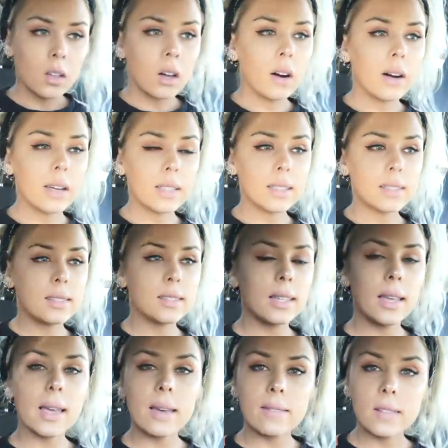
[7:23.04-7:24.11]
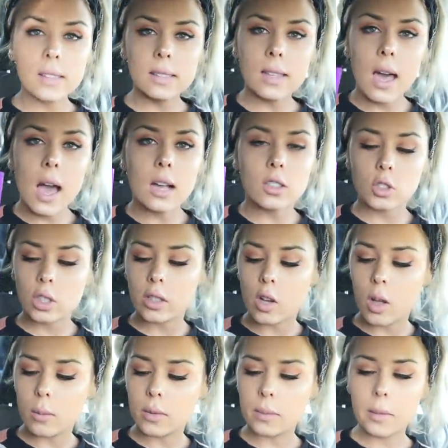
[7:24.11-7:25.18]
Alright, let's see if this is actually
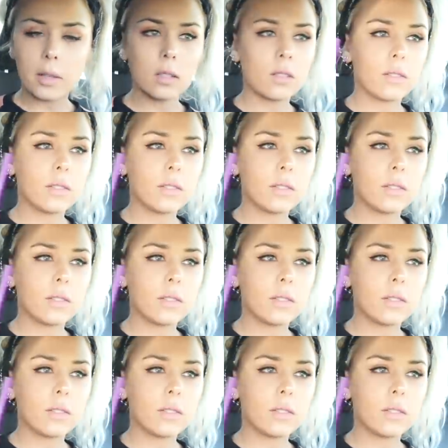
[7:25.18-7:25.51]
almond milk